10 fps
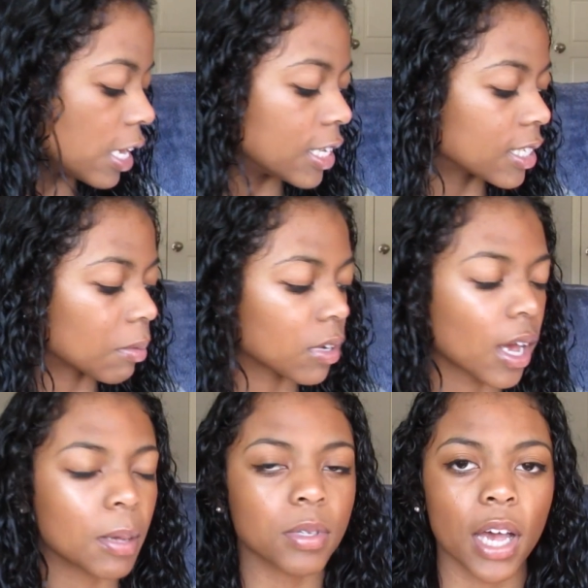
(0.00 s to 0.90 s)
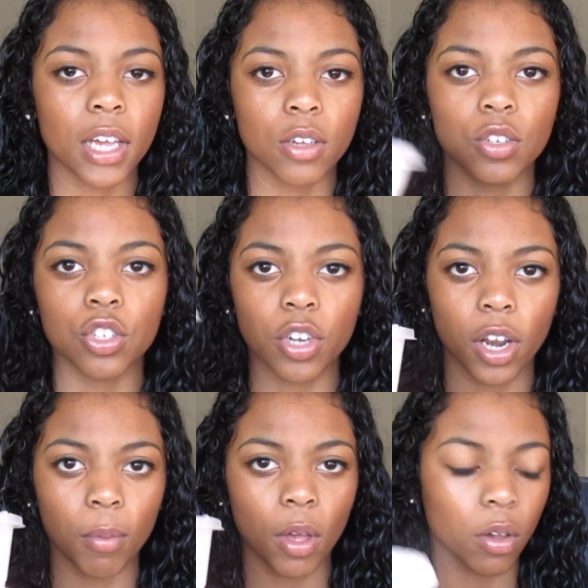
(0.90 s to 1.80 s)
Sometimes I use straight
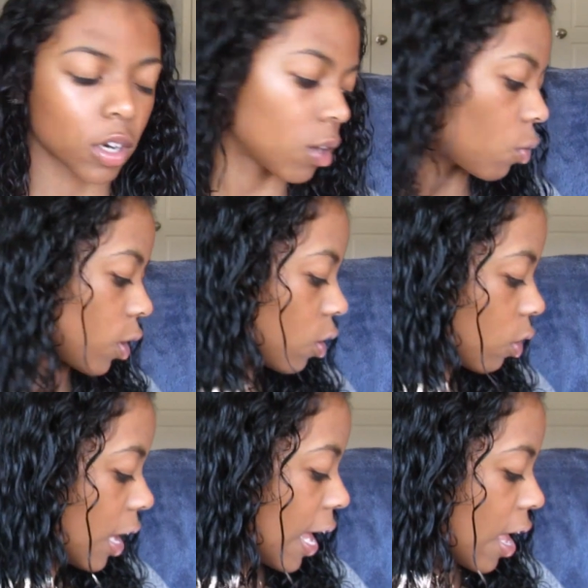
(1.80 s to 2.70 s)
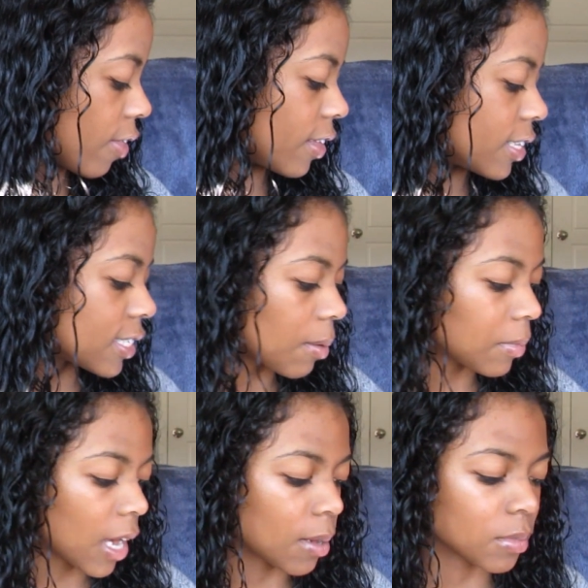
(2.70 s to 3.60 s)
up coconut oil and then
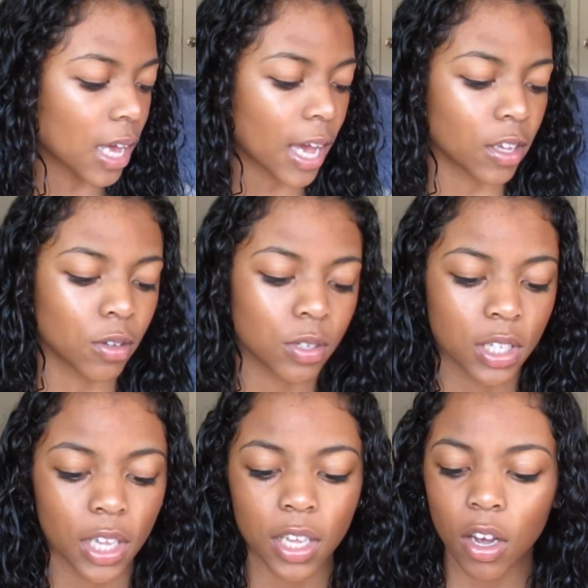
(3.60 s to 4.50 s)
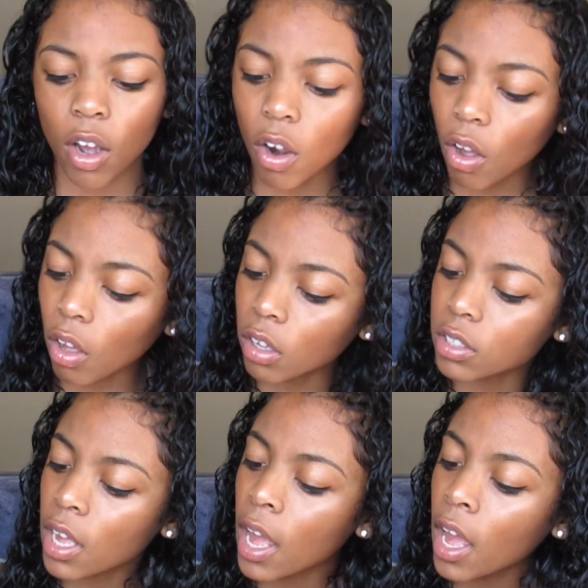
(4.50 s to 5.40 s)
sometimes I use the
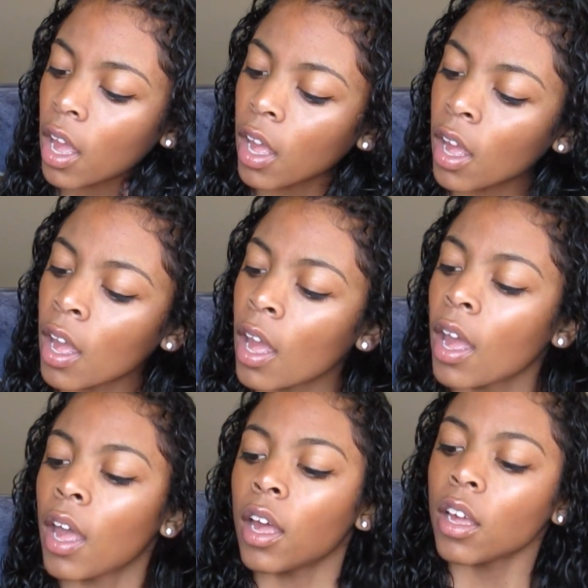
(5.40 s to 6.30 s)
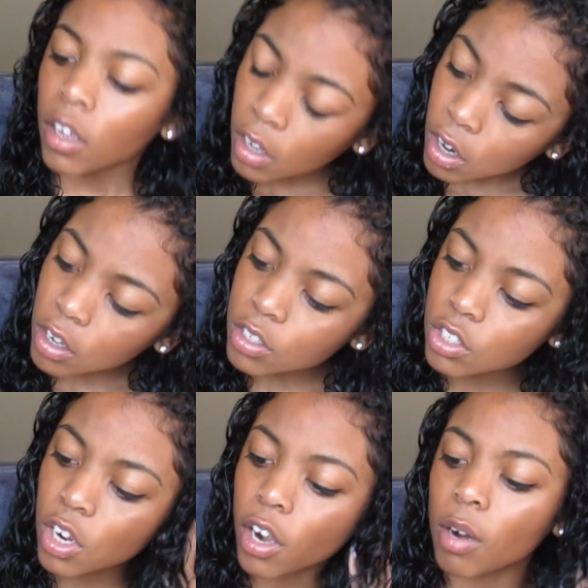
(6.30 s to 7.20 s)
Carol's Carol's
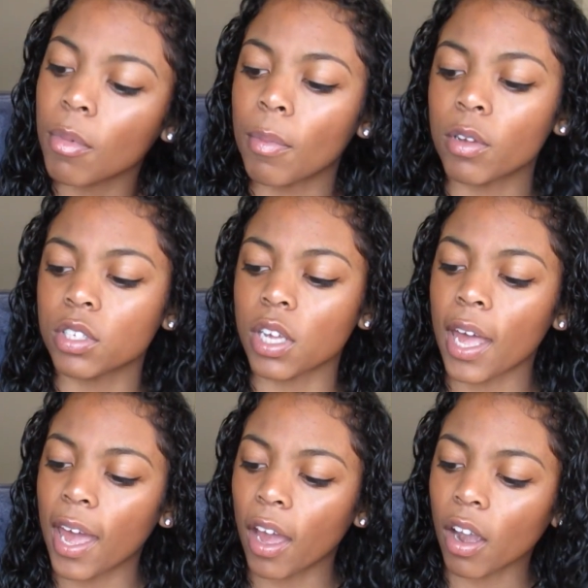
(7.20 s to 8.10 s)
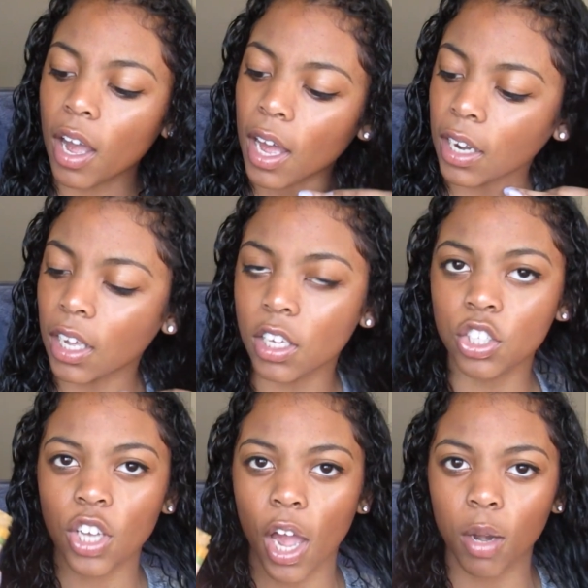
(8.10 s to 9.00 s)
Daughter Mimosa Hair Honey
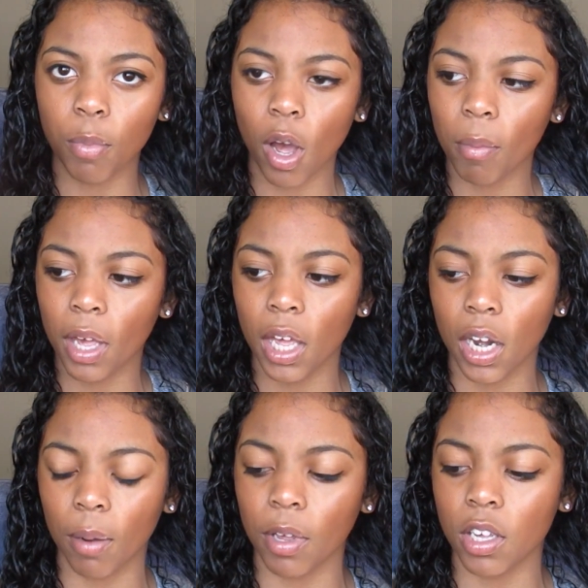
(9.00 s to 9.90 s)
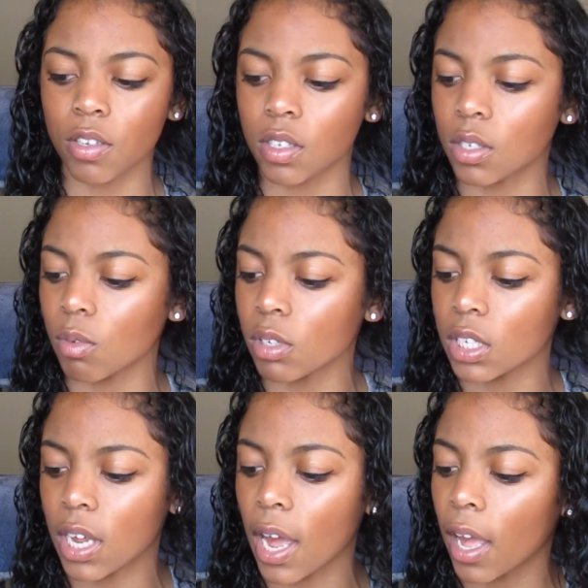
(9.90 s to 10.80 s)
Shine Pomade and I'm going to use this one
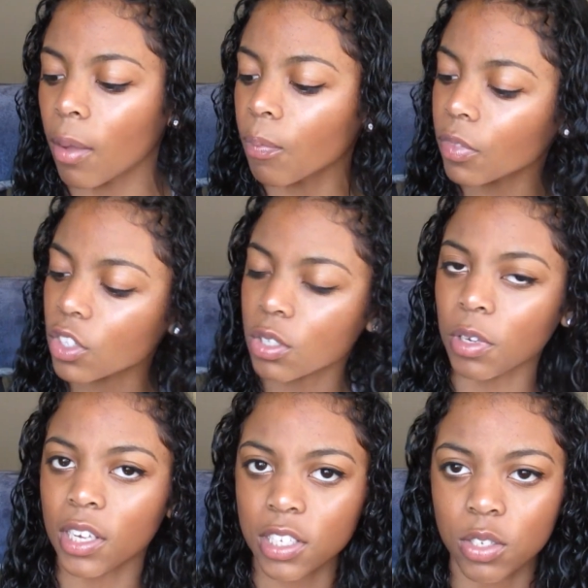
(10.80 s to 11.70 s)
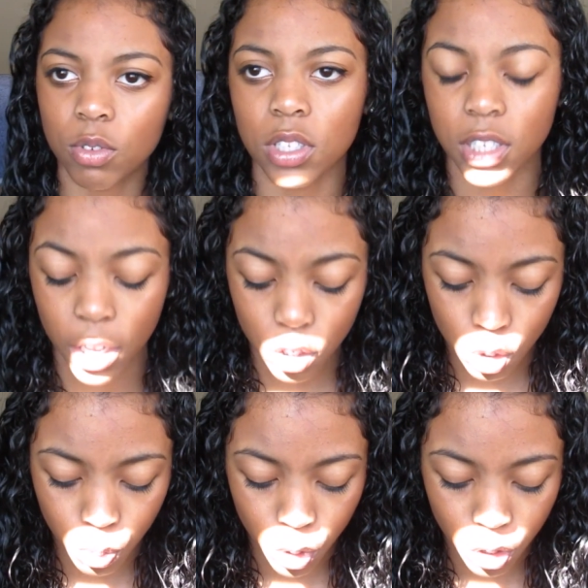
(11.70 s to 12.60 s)
today just because this one's like
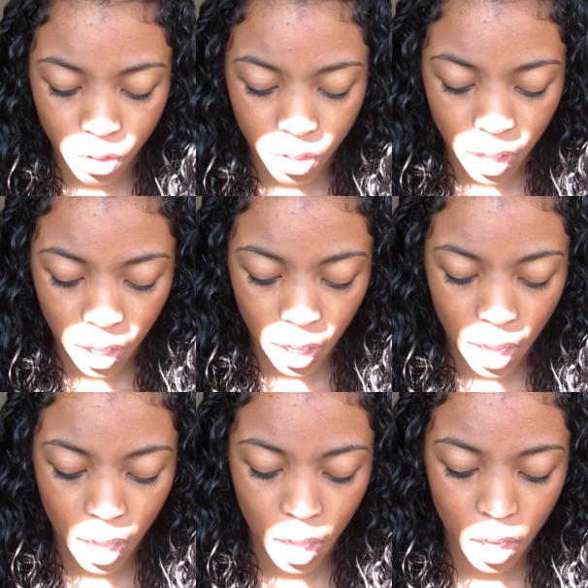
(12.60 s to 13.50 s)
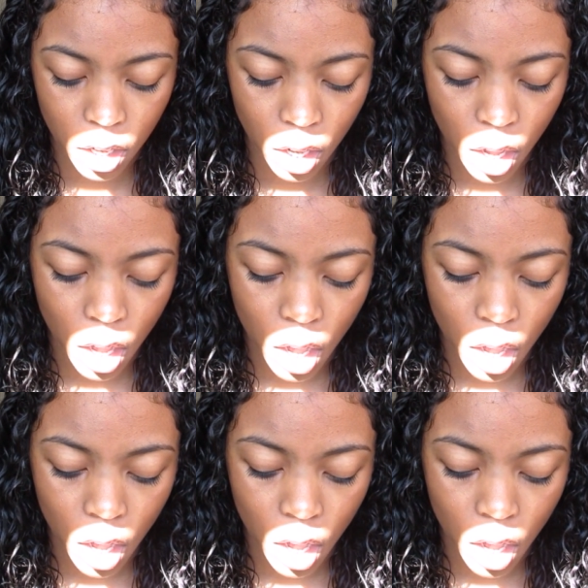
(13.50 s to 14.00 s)
super thick and